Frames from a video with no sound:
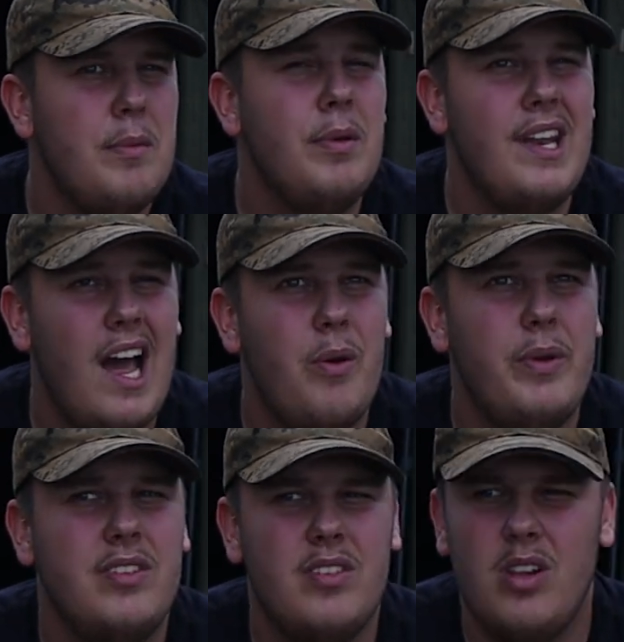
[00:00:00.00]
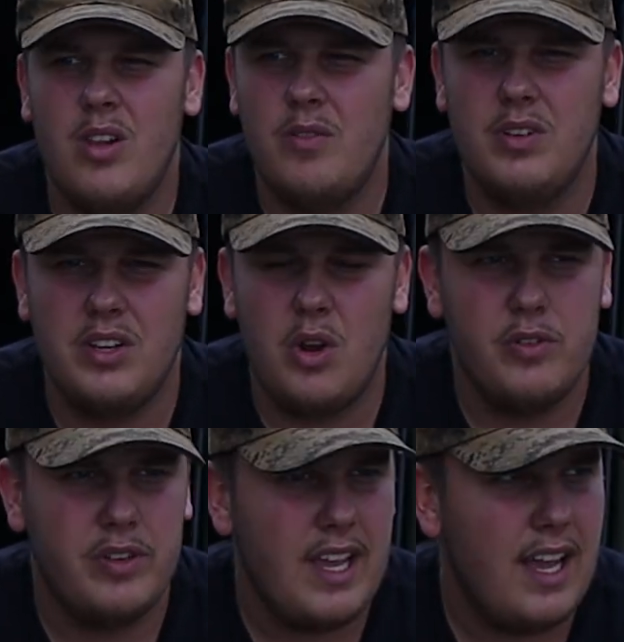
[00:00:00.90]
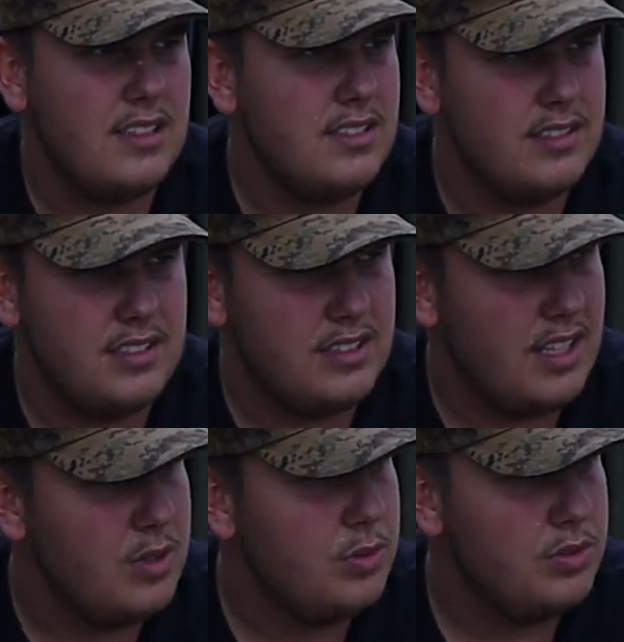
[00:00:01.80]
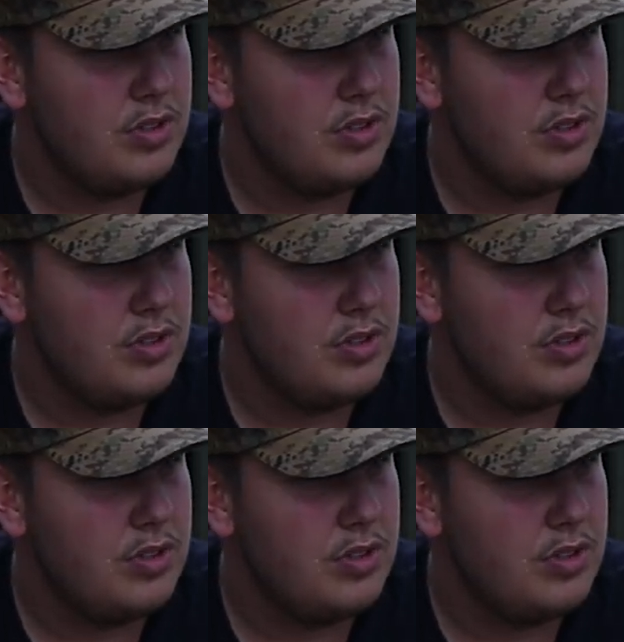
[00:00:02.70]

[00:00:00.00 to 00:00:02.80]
but now it's lovely and overcast and still.